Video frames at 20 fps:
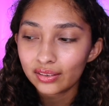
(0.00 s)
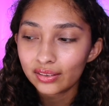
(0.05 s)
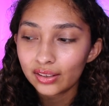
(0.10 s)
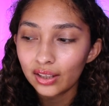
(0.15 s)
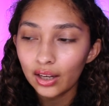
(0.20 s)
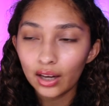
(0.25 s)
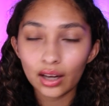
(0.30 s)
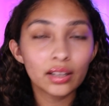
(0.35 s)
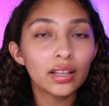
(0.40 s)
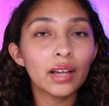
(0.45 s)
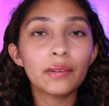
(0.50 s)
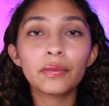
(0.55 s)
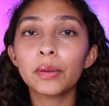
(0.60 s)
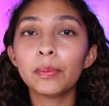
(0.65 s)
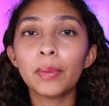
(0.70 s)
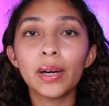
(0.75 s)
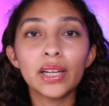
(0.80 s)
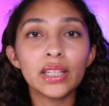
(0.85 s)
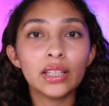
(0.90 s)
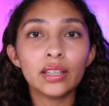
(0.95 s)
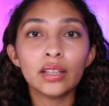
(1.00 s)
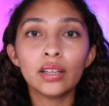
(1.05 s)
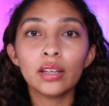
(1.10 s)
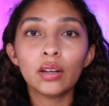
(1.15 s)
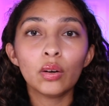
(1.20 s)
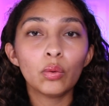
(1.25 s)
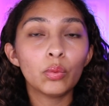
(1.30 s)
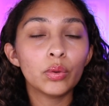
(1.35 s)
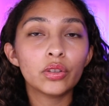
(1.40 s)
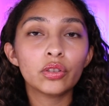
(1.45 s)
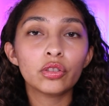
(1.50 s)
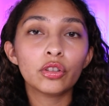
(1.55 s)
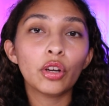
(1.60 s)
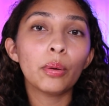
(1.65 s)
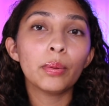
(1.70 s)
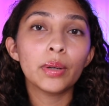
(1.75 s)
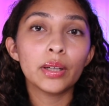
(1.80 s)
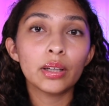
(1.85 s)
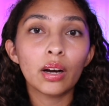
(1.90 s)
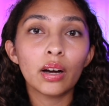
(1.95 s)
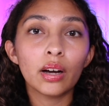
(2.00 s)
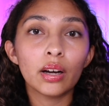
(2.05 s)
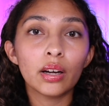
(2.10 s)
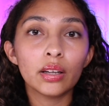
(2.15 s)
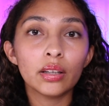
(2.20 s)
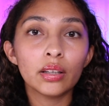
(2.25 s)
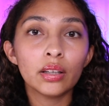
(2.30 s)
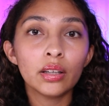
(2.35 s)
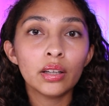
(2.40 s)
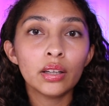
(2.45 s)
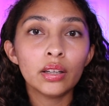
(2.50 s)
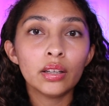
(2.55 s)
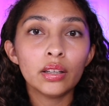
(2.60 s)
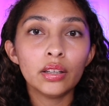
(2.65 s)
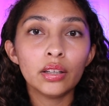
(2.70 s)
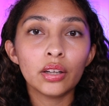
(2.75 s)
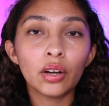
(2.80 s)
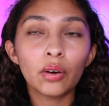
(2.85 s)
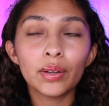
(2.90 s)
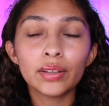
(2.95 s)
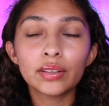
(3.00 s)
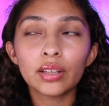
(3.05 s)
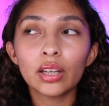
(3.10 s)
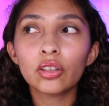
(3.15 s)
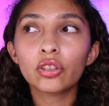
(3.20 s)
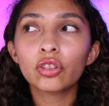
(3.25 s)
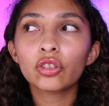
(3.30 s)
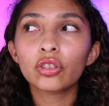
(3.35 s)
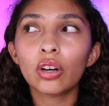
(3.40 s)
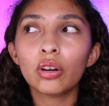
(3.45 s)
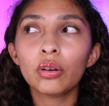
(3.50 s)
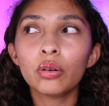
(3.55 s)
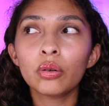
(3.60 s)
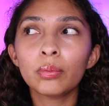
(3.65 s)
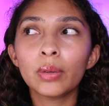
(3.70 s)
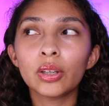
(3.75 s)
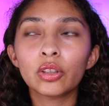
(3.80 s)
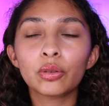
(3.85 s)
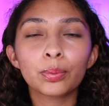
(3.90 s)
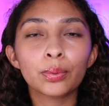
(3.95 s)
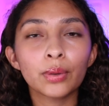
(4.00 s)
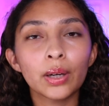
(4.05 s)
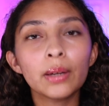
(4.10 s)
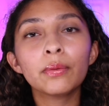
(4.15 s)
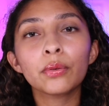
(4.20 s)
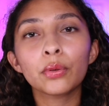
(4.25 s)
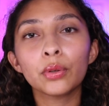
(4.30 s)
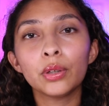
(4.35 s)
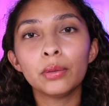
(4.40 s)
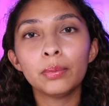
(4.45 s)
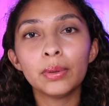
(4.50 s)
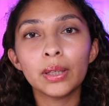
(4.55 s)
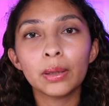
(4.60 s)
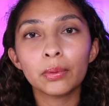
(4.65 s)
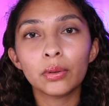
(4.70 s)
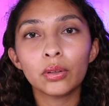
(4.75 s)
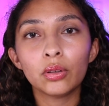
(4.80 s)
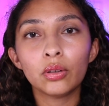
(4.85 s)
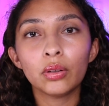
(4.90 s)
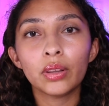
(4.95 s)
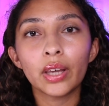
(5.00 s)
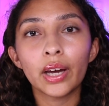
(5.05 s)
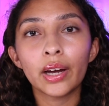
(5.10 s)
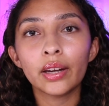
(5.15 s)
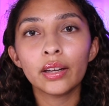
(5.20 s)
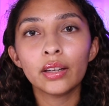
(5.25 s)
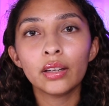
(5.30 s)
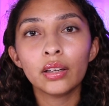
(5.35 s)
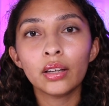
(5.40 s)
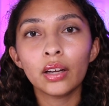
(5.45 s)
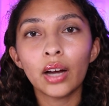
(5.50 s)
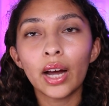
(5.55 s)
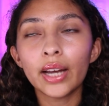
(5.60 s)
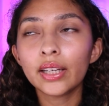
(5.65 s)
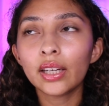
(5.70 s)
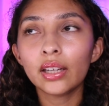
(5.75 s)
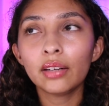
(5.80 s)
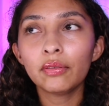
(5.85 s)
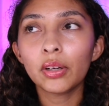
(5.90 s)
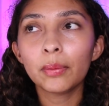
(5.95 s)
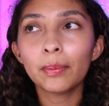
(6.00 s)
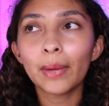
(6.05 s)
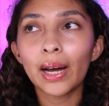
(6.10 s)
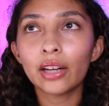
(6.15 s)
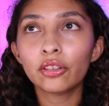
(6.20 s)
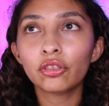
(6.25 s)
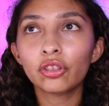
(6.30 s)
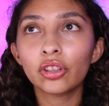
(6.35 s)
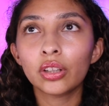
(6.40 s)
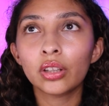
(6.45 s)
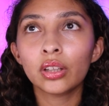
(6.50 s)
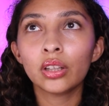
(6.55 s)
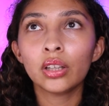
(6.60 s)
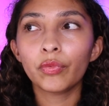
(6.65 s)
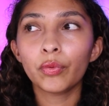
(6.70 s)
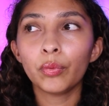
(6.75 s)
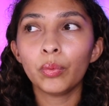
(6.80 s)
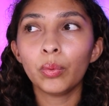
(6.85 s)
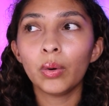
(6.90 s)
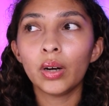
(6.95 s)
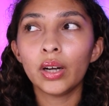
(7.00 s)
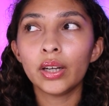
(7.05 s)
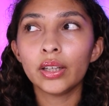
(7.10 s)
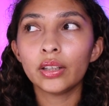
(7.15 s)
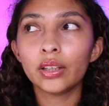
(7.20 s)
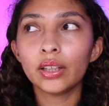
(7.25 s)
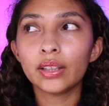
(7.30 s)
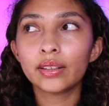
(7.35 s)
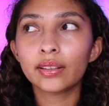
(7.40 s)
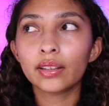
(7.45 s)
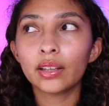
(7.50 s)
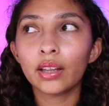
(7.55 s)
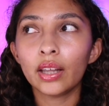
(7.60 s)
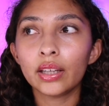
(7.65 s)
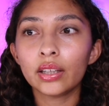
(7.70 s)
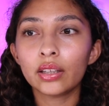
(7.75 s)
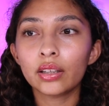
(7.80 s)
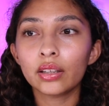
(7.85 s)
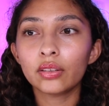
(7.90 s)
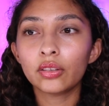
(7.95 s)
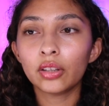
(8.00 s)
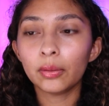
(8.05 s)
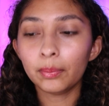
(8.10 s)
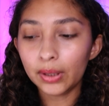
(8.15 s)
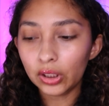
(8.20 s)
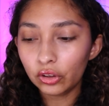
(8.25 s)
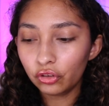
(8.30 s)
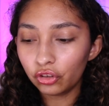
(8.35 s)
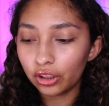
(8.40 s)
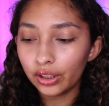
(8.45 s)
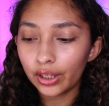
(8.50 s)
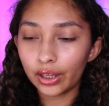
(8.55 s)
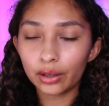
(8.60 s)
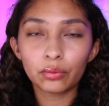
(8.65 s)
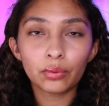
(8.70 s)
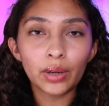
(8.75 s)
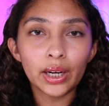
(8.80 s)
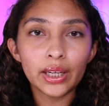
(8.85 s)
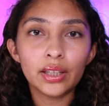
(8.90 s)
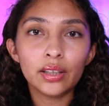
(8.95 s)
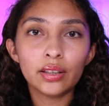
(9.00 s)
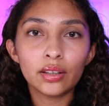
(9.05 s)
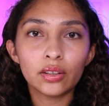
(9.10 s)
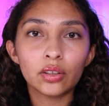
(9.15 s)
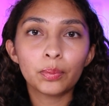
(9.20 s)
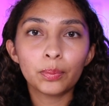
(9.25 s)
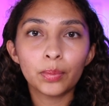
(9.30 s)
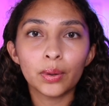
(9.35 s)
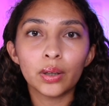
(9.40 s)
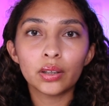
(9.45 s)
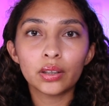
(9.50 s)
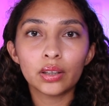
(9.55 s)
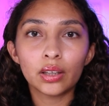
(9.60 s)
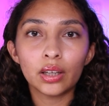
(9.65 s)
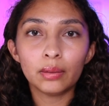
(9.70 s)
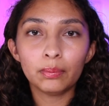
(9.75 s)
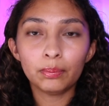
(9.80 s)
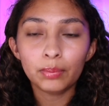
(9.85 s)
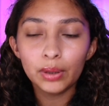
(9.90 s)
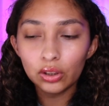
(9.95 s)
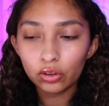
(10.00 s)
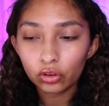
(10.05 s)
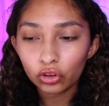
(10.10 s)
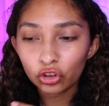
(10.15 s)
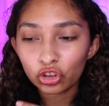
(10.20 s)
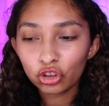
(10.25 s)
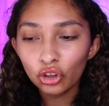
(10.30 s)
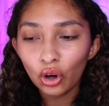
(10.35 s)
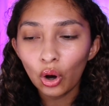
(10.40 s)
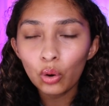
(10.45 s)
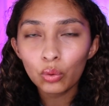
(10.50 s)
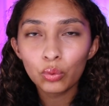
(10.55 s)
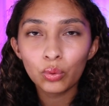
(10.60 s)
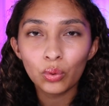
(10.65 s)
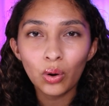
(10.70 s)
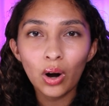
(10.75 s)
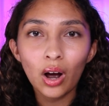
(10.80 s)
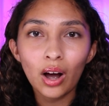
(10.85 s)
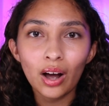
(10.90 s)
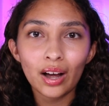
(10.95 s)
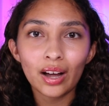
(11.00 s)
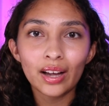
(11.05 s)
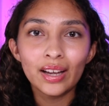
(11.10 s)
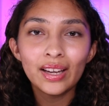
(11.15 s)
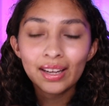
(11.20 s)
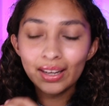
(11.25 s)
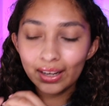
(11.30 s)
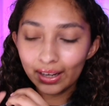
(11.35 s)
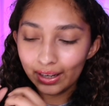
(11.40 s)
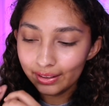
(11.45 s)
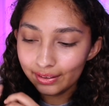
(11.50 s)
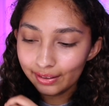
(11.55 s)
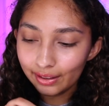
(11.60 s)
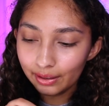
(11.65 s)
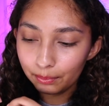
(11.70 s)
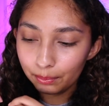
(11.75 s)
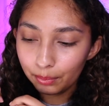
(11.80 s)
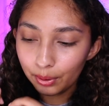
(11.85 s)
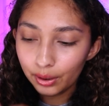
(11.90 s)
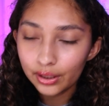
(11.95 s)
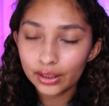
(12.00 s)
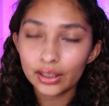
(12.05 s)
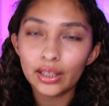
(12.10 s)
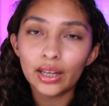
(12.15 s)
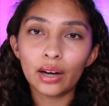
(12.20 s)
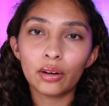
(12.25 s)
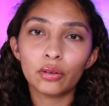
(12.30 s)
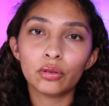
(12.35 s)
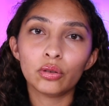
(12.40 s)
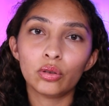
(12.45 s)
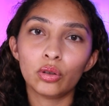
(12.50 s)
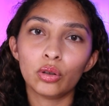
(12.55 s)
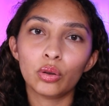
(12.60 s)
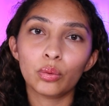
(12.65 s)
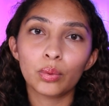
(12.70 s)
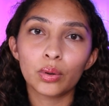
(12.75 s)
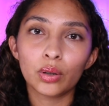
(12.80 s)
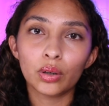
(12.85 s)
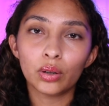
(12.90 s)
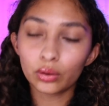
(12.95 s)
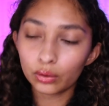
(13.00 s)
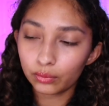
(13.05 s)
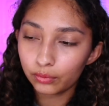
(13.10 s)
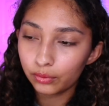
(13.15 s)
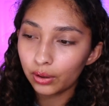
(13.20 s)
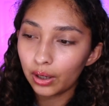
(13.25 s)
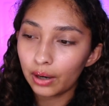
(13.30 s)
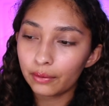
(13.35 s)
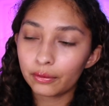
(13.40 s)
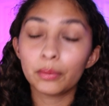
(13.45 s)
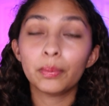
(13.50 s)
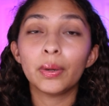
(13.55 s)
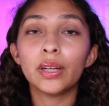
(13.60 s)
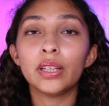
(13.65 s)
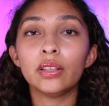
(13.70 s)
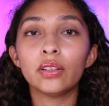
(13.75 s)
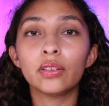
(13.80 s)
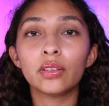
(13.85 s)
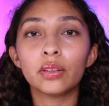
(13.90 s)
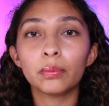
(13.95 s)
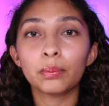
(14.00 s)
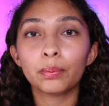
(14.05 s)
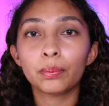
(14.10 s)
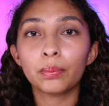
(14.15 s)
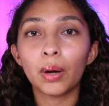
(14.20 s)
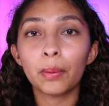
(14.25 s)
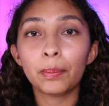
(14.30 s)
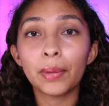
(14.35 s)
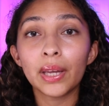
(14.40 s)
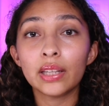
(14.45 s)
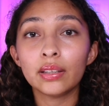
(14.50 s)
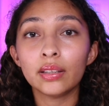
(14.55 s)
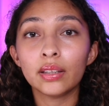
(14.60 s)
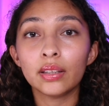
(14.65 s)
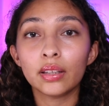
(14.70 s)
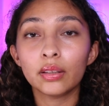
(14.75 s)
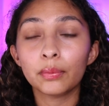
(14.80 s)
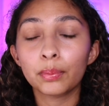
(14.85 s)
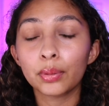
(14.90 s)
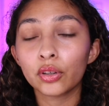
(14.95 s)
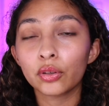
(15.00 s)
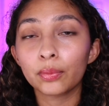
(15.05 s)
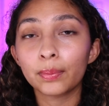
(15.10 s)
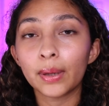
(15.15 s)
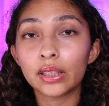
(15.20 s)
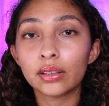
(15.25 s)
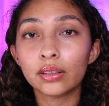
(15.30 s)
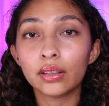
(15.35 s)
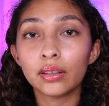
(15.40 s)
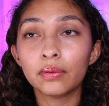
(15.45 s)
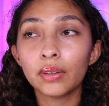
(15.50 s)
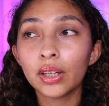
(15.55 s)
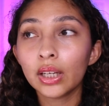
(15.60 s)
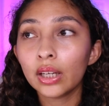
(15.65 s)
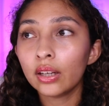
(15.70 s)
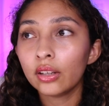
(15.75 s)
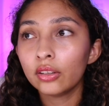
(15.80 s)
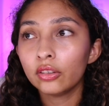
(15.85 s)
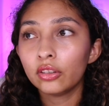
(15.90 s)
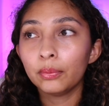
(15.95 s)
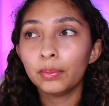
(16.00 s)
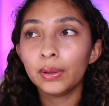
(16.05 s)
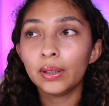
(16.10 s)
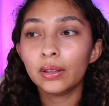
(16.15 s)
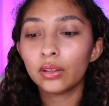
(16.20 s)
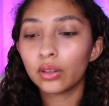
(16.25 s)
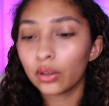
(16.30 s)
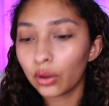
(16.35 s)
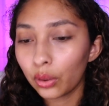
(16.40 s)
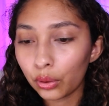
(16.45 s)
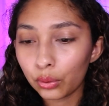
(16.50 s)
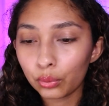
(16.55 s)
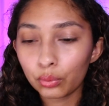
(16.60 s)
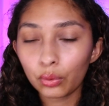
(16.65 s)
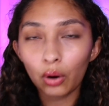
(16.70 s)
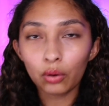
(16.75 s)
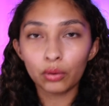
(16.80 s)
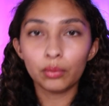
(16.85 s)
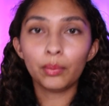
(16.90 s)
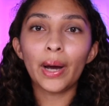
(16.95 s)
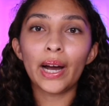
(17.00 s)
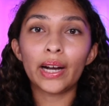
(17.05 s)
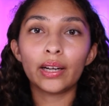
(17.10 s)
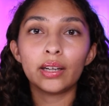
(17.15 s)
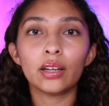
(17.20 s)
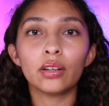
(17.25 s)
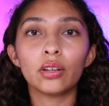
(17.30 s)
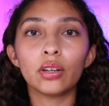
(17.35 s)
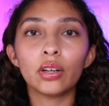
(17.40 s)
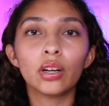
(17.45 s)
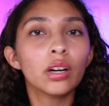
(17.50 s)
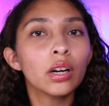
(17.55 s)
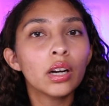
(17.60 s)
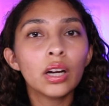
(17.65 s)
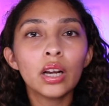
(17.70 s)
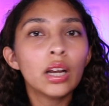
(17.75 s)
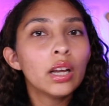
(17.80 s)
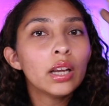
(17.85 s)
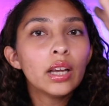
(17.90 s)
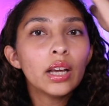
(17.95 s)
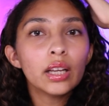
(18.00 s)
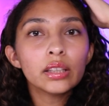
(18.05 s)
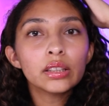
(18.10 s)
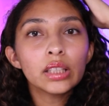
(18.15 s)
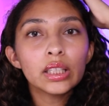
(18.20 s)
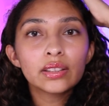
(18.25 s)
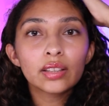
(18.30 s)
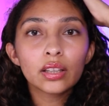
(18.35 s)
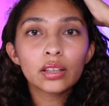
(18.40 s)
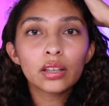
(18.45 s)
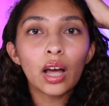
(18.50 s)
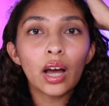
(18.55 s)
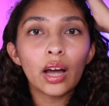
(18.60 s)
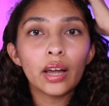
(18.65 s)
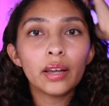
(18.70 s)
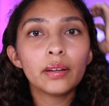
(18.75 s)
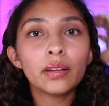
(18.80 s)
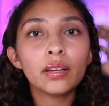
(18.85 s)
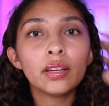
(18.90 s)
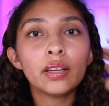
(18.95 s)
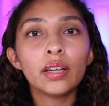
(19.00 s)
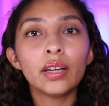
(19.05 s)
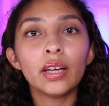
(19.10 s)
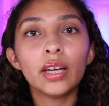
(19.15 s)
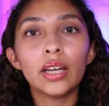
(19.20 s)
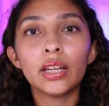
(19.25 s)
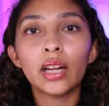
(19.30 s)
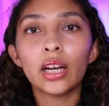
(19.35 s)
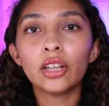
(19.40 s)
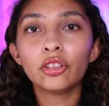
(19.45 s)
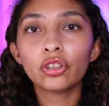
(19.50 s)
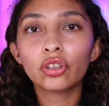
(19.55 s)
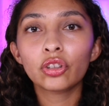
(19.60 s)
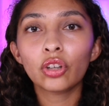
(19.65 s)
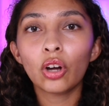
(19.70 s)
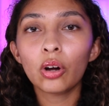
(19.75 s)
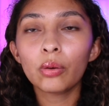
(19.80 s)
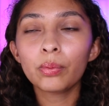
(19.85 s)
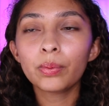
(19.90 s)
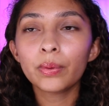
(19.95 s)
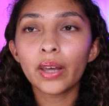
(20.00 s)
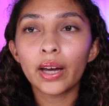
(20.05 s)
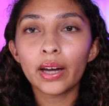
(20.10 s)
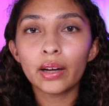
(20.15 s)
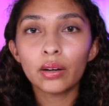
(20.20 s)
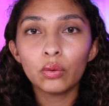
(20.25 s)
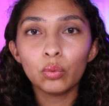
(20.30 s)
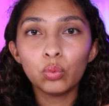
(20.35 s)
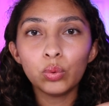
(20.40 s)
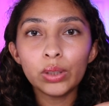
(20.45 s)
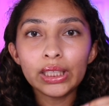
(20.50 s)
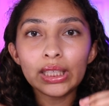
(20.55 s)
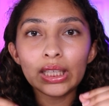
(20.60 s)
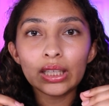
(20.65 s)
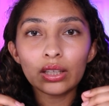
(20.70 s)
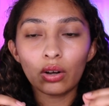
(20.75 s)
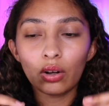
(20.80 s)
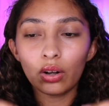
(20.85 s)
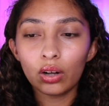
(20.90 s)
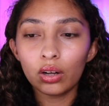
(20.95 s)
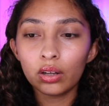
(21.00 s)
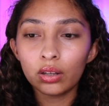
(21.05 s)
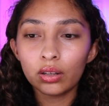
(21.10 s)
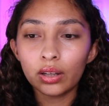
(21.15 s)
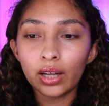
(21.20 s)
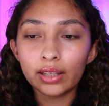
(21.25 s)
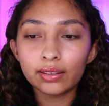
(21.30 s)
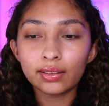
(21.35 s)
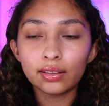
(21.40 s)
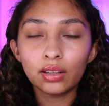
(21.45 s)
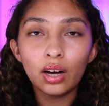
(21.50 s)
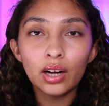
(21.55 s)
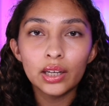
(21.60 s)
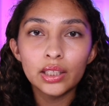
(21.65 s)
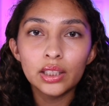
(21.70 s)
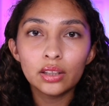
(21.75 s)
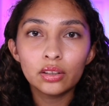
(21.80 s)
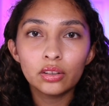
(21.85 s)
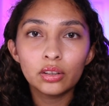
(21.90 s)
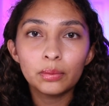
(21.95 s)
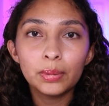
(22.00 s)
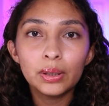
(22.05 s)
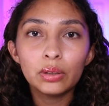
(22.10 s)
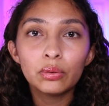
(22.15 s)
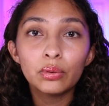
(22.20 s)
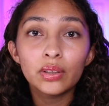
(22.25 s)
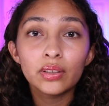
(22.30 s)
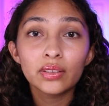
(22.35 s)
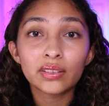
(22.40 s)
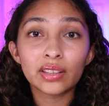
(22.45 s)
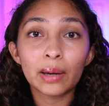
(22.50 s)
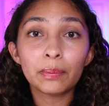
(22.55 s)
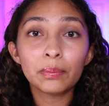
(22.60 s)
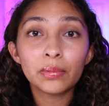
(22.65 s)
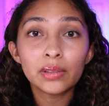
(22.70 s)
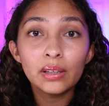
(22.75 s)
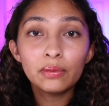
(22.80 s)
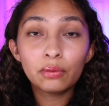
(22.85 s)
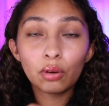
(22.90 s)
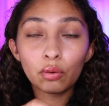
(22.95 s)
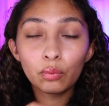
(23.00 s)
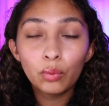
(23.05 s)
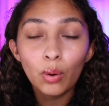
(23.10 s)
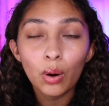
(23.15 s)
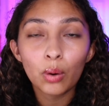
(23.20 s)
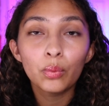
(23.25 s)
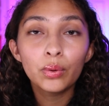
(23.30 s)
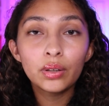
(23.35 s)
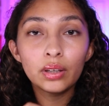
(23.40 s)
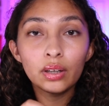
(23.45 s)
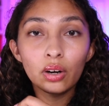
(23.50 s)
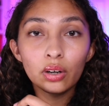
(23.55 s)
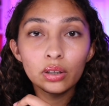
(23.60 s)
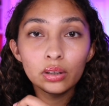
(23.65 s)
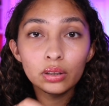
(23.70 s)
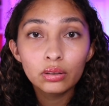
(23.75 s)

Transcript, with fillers: tell everybody what's going on. You know, it takes so much bravery to be able to do that. I can't even imagine what it's like to be Jennette writing this book and being so raw and then putting it out into the world for everybody's opinion and perspective to be thrown back at her. It's a lot. And I just hope that we can all, as an audience, be receptive of what we are